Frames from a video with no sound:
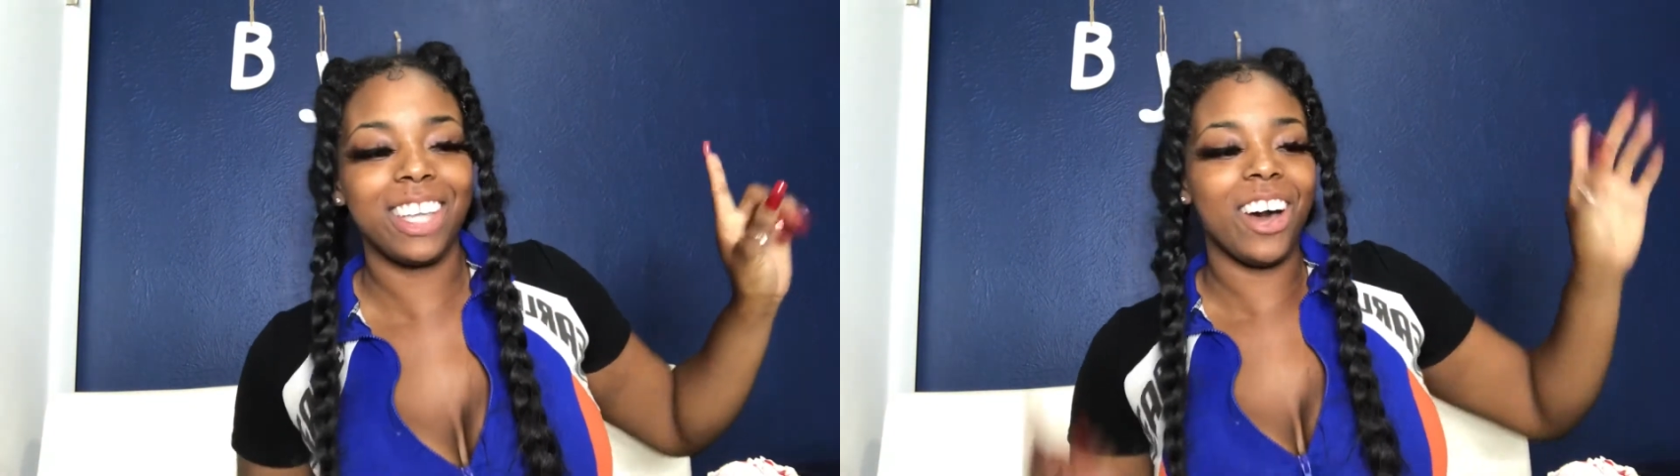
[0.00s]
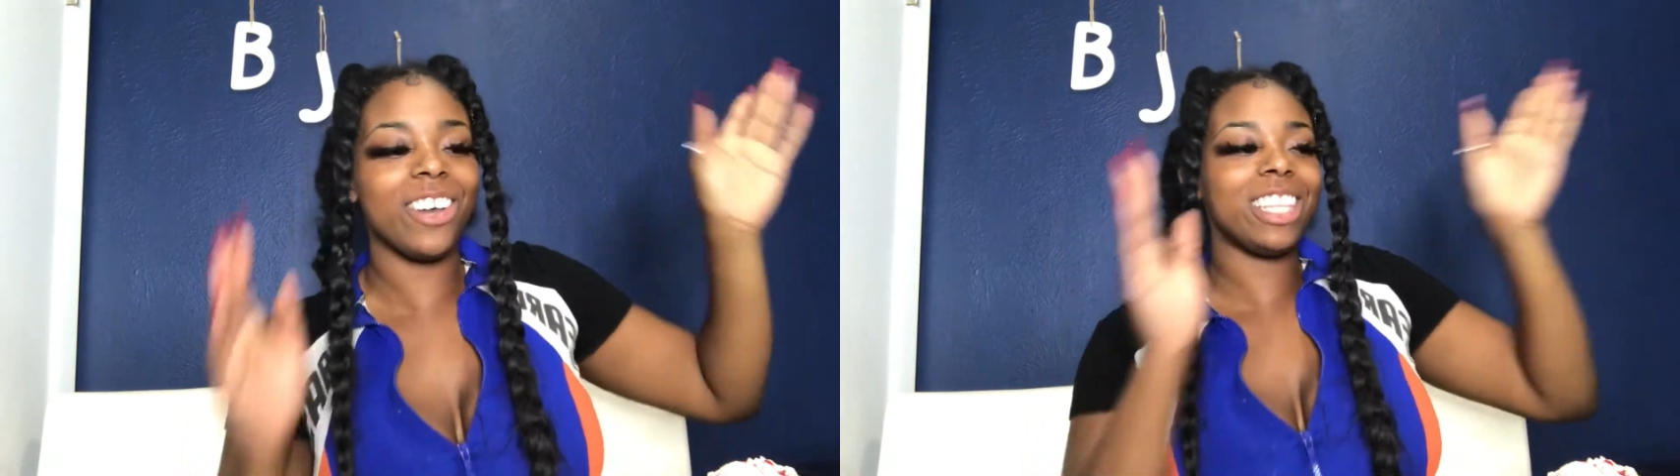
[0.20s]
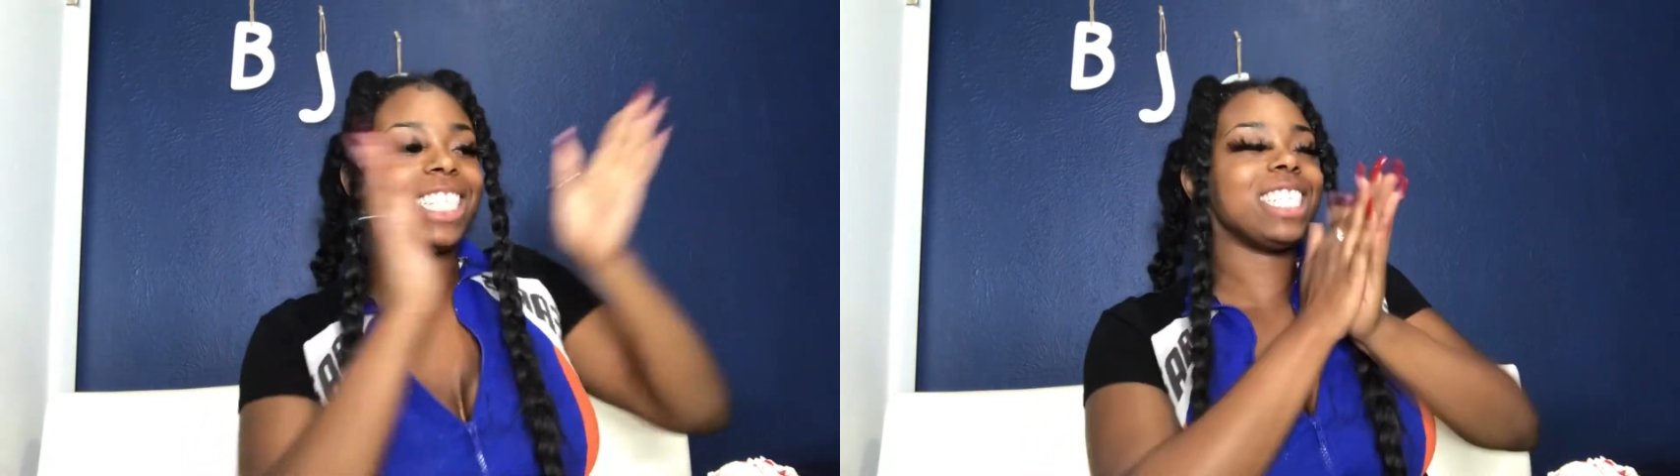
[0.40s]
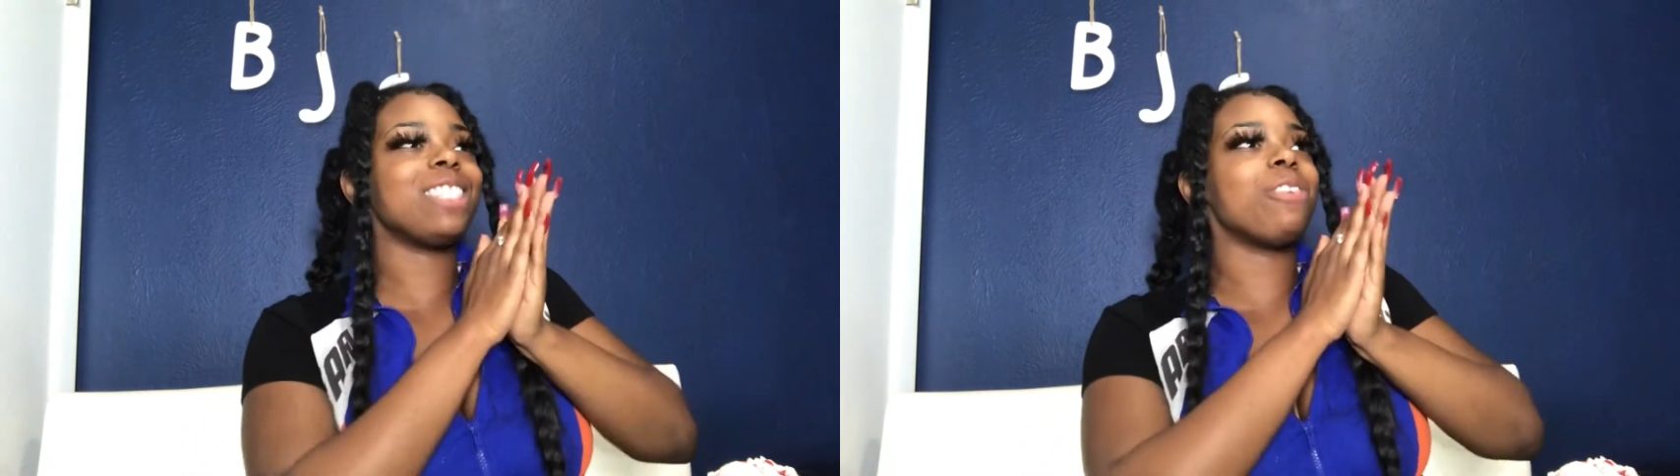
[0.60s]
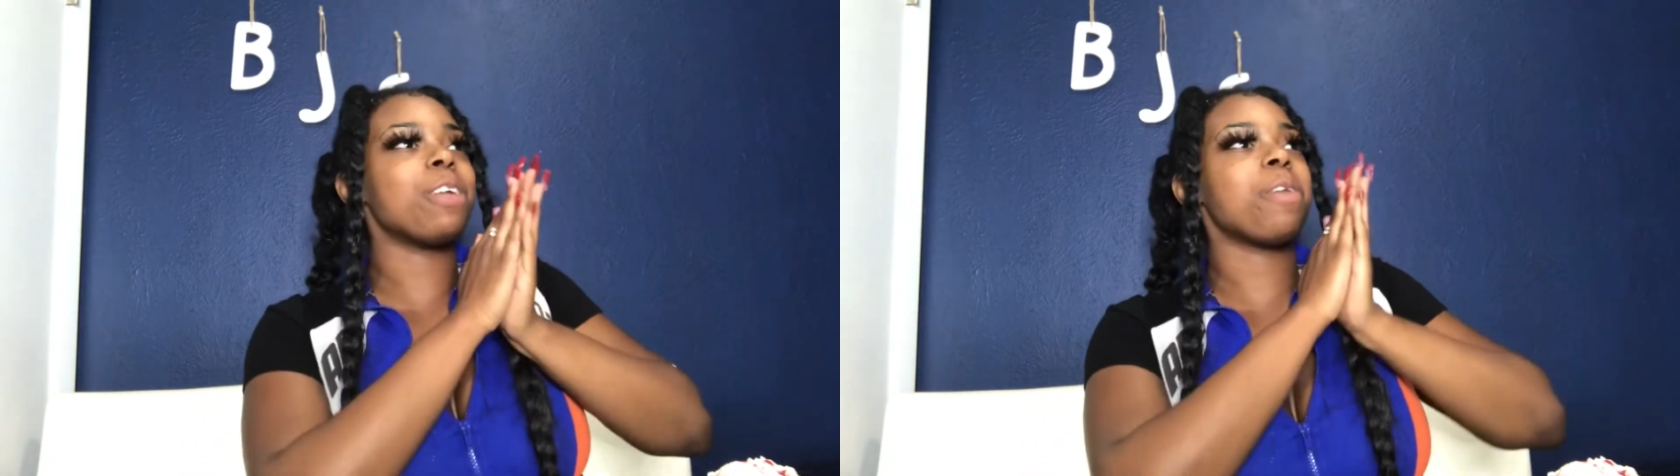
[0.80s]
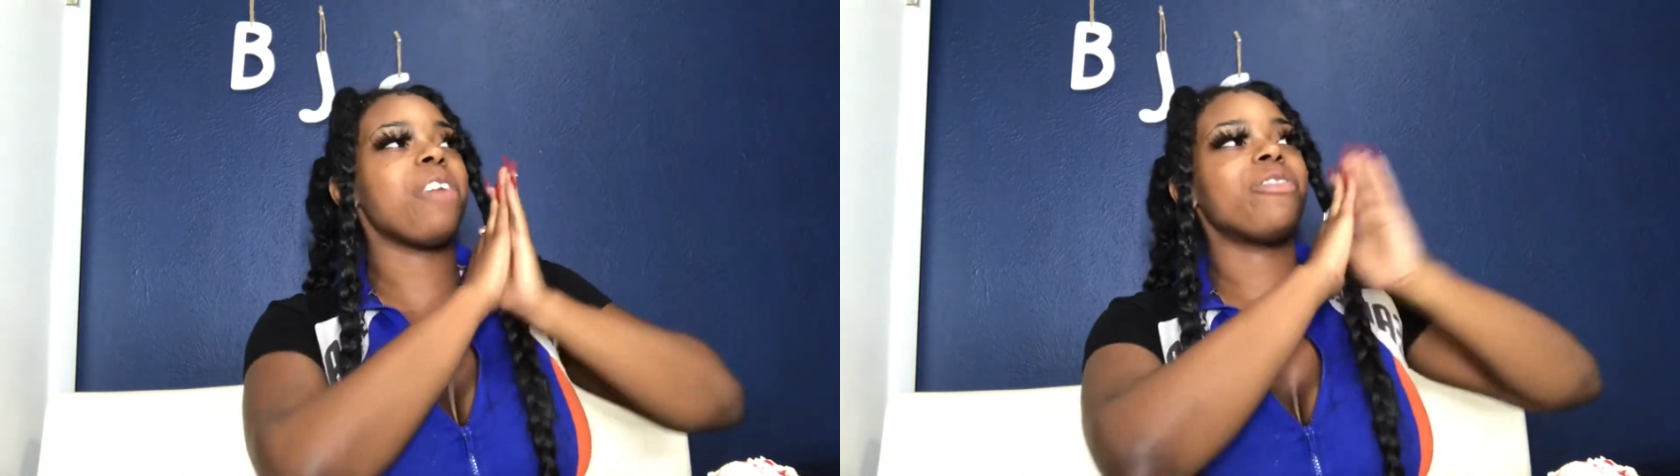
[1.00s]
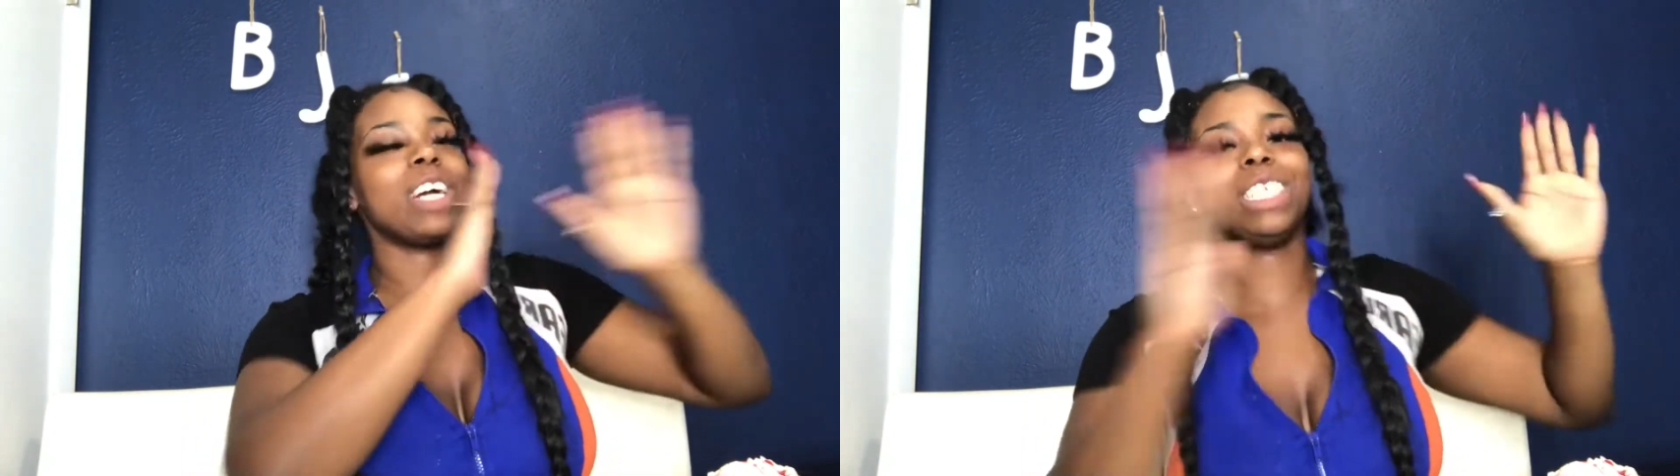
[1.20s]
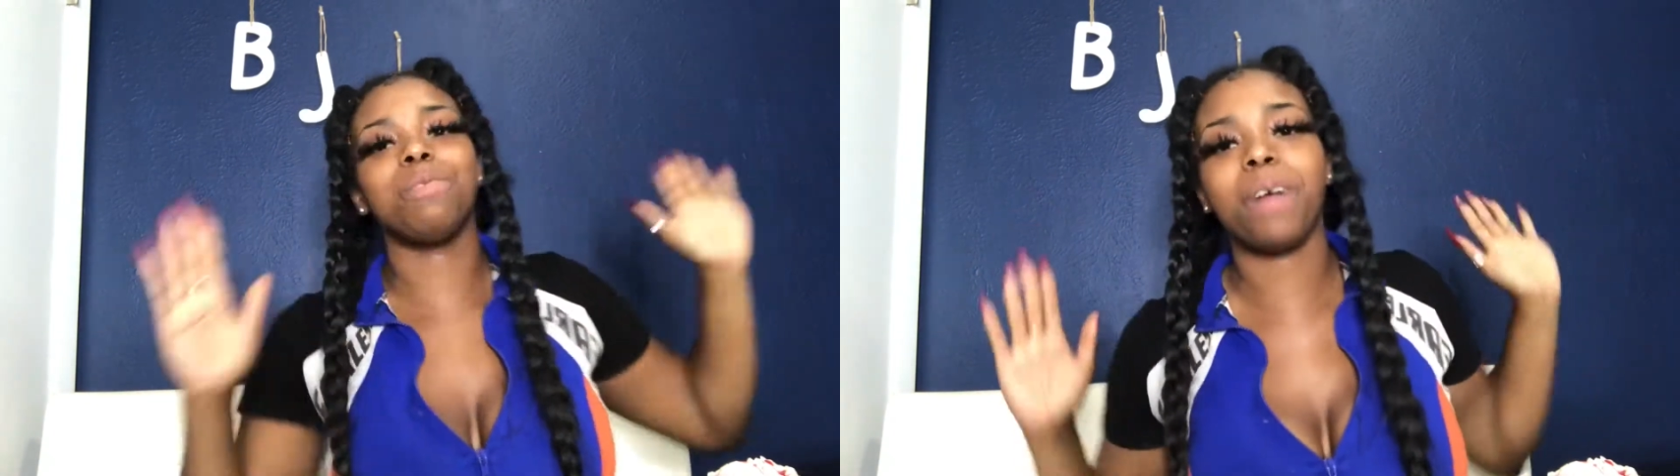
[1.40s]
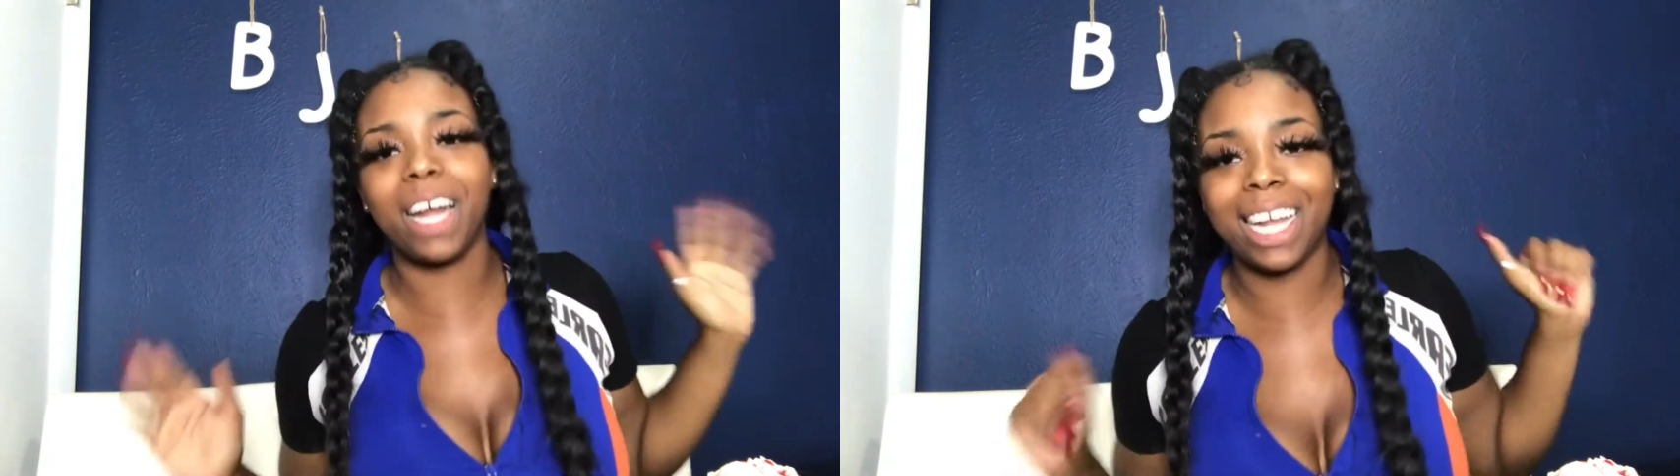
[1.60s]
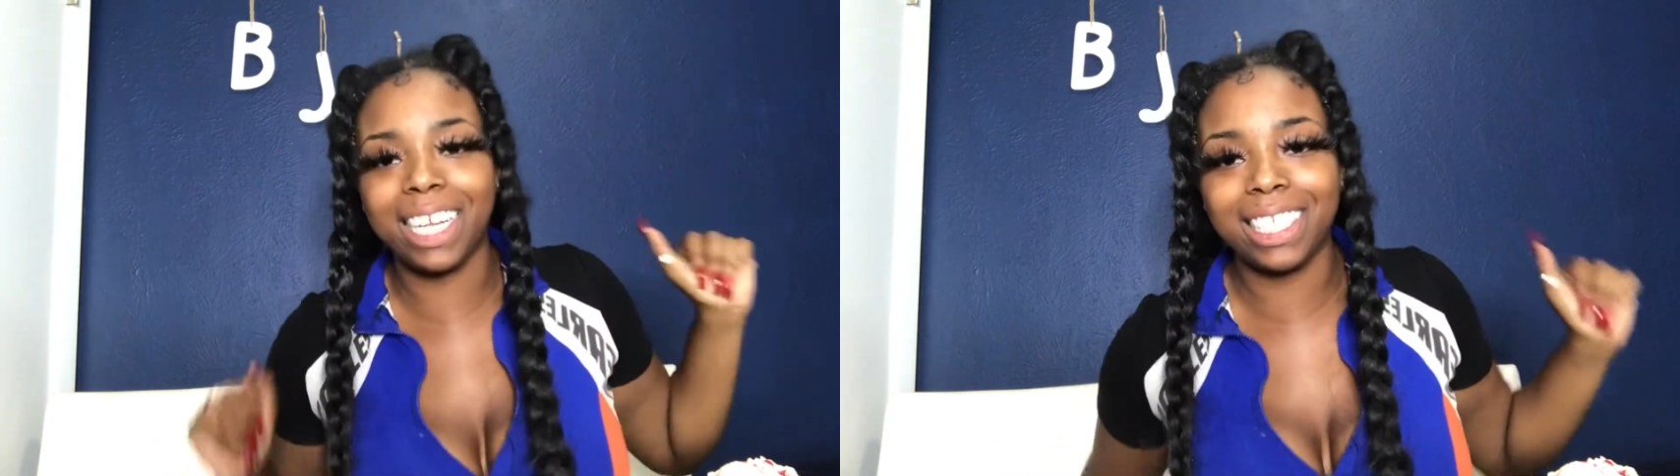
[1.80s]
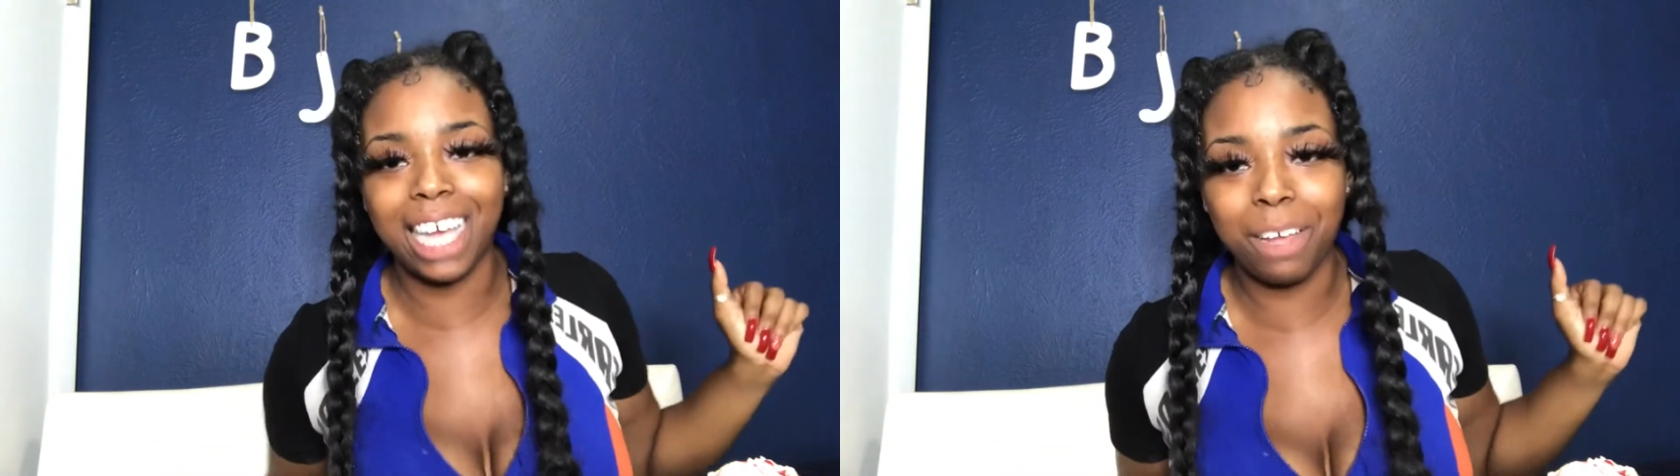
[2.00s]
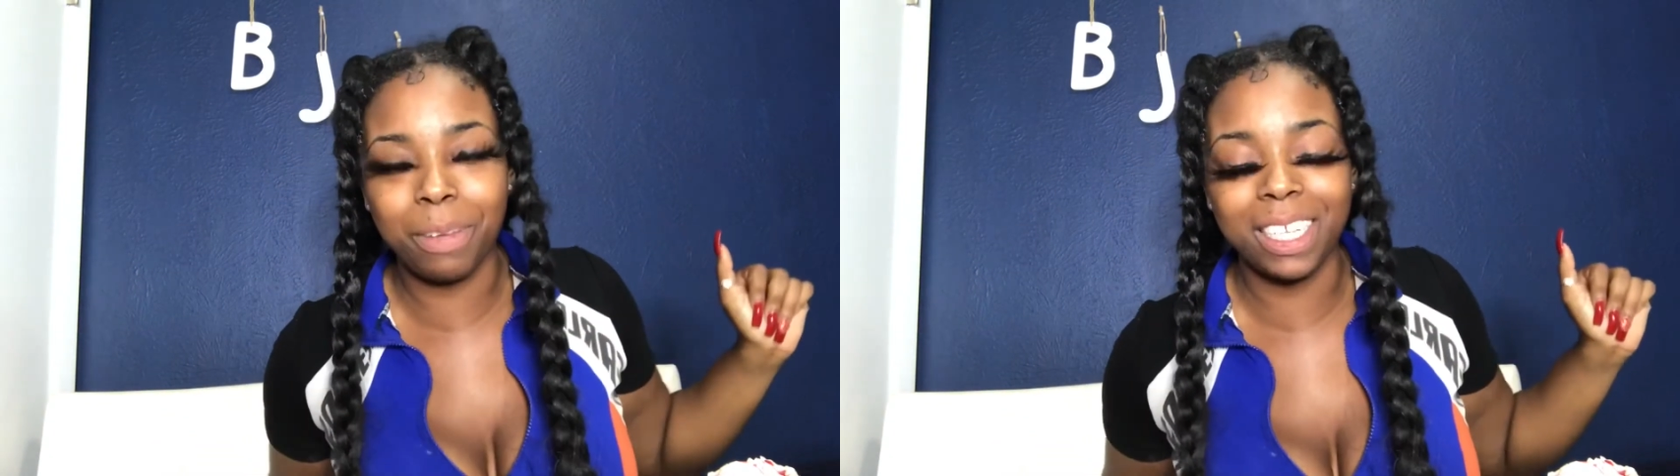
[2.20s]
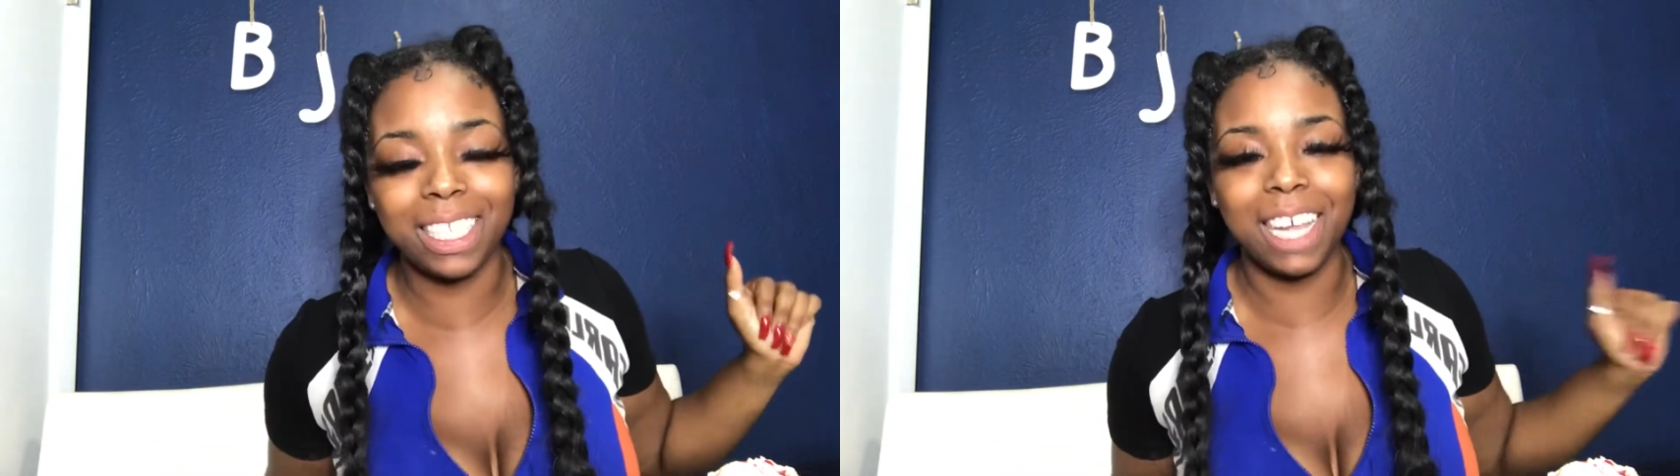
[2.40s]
So this is one of my first marketing segments.